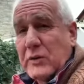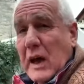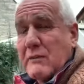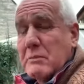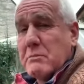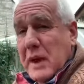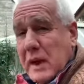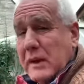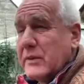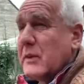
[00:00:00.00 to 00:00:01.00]
They've
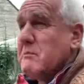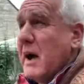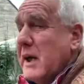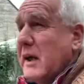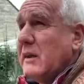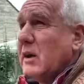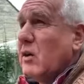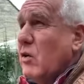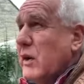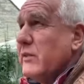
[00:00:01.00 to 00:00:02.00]
admitted to making the
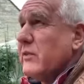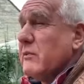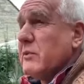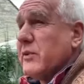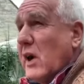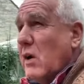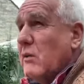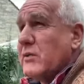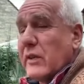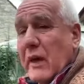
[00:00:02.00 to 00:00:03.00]
coins
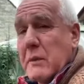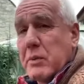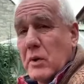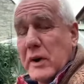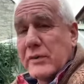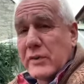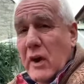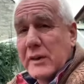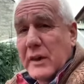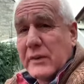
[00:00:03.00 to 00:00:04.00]
themselves that they put
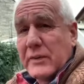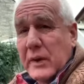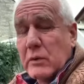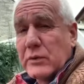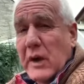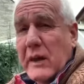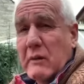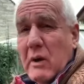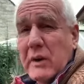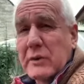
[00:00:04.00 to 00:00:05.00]
inside their tools at their
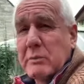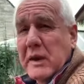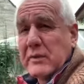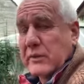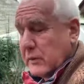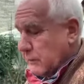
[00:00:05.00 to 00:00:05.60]
own expense.